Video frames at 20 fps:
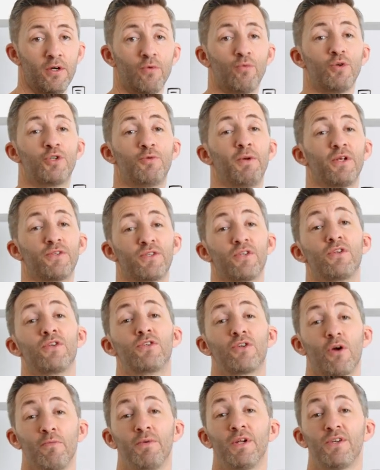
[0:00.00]
which builds a
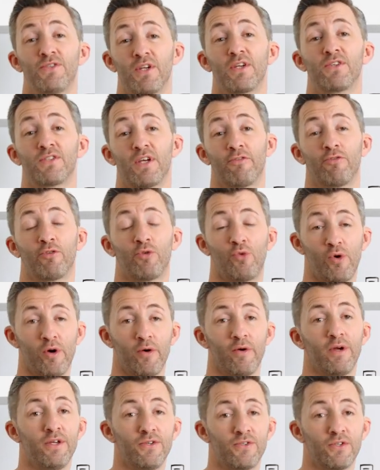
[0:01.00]
deterministic set of
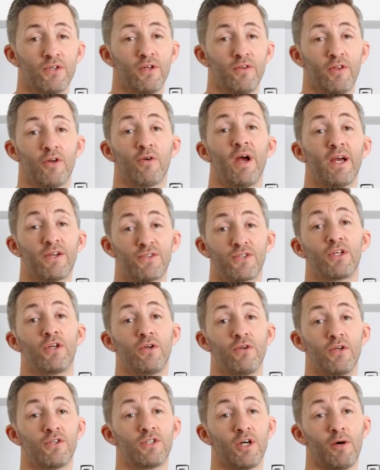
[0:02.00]
queries that are
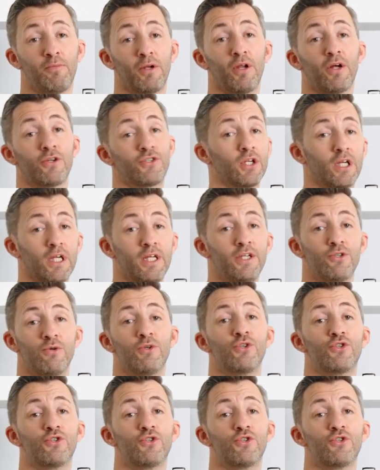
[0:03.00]
executed topologically to